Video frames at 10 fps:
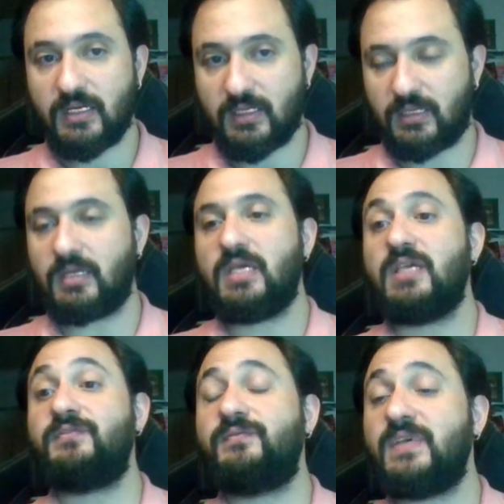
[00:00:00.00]
If
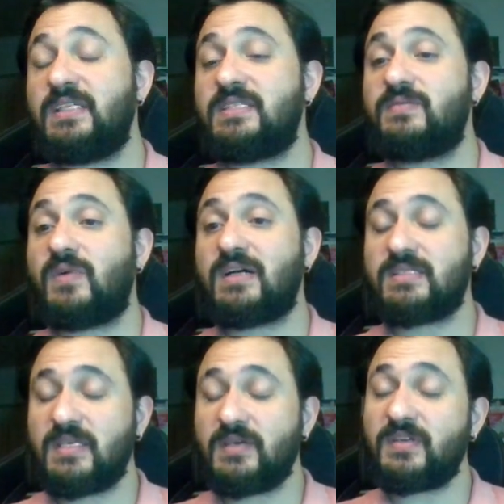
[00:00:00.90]

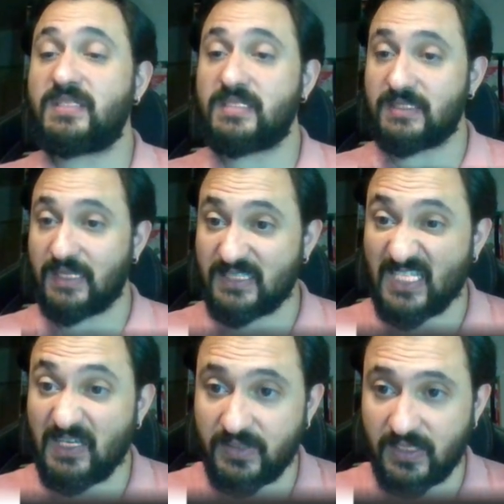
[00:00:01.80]
it is not given
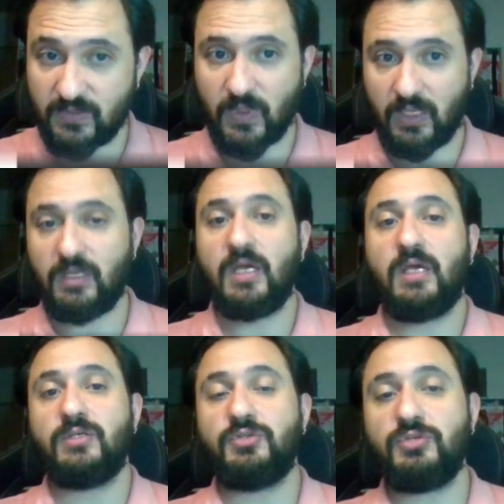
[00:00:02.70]
as well, you
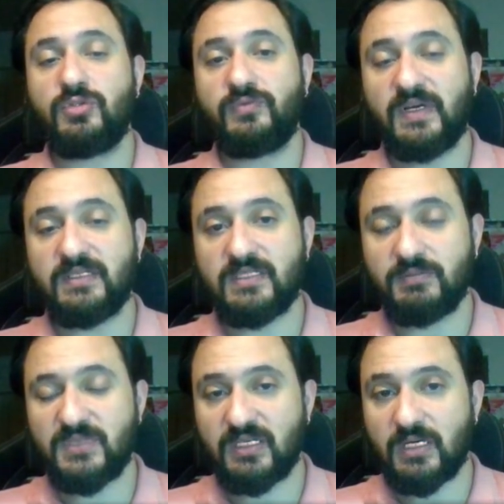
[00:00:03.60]
need to find something
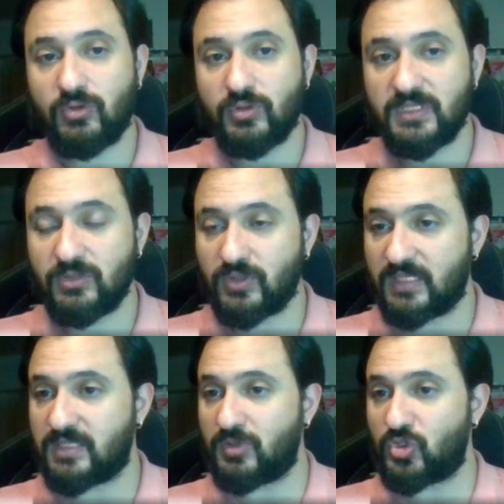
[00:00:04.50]
according to
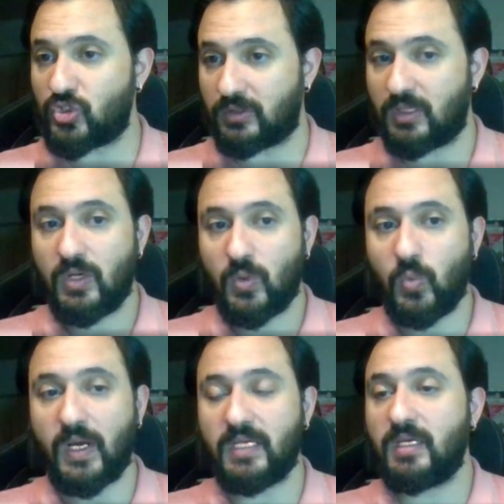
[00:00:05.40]
exhibition. Why?
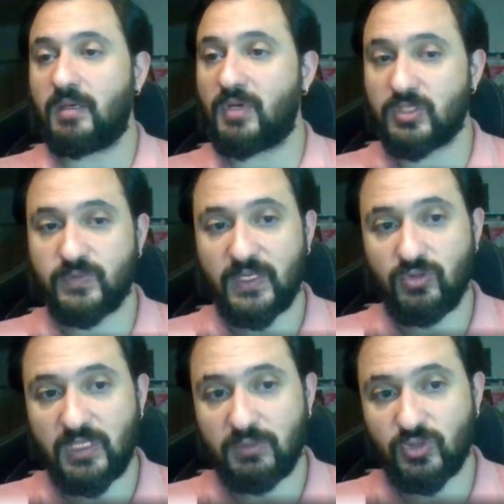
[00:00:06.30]
Because when you come
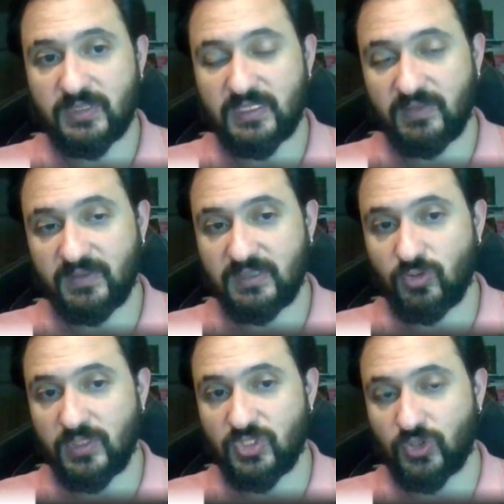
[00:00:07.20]
to the seventh
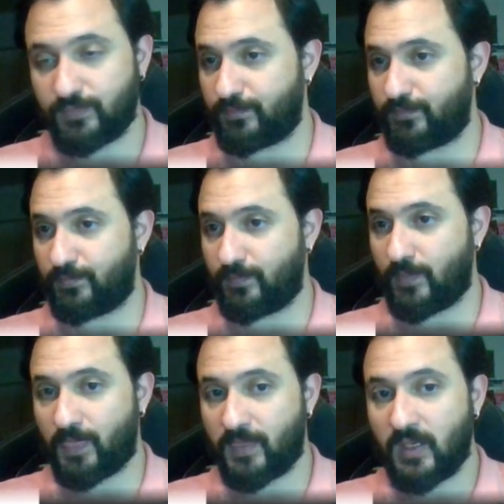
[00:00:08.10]
question,
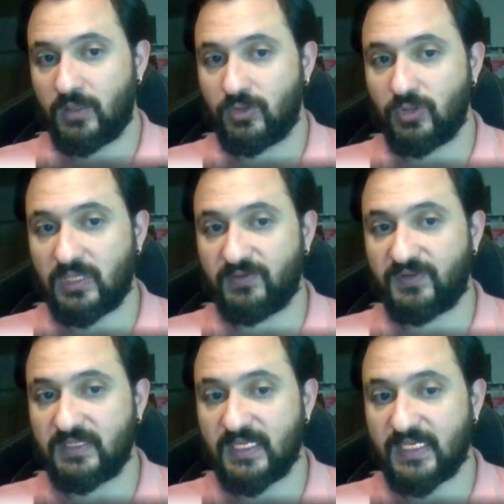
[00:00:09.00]
you can find
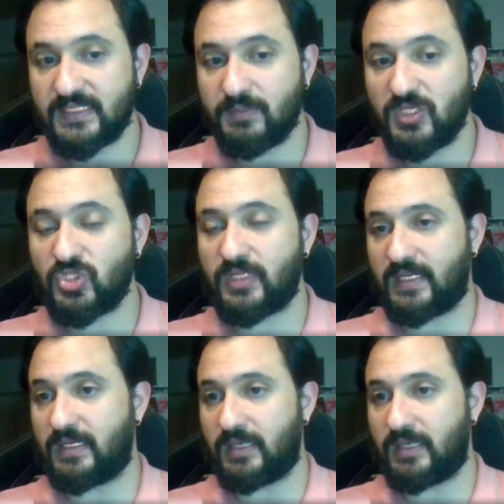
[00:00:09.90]
exhibition again.